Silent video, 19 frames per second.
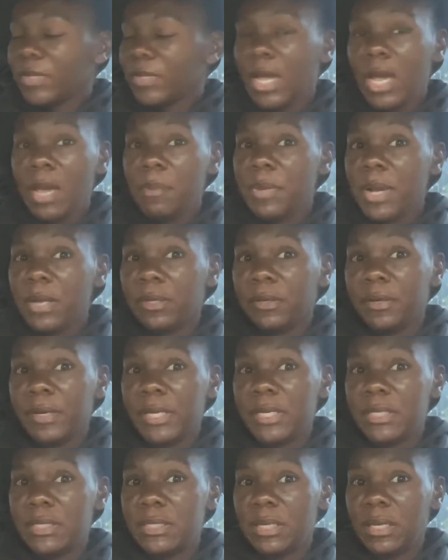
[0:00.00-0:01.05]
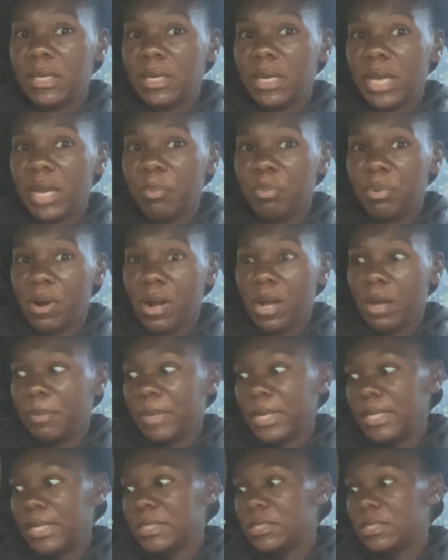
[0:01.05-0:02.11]
I'm not crazy, I
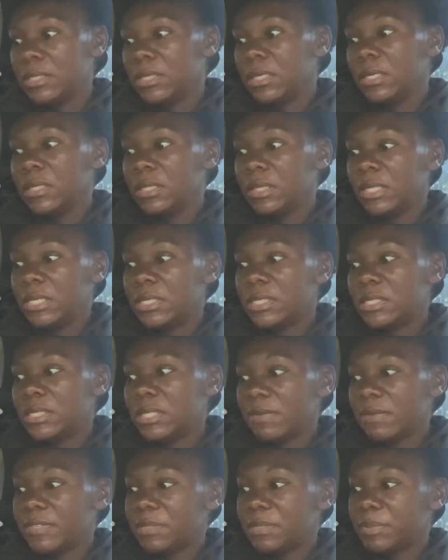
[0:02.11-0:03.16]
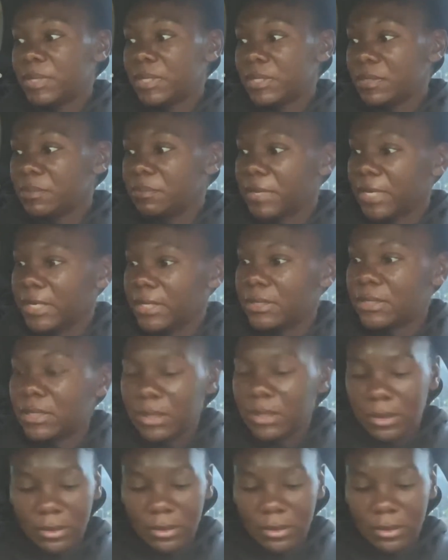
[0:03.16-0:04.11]
promise. This stuff smells amazing.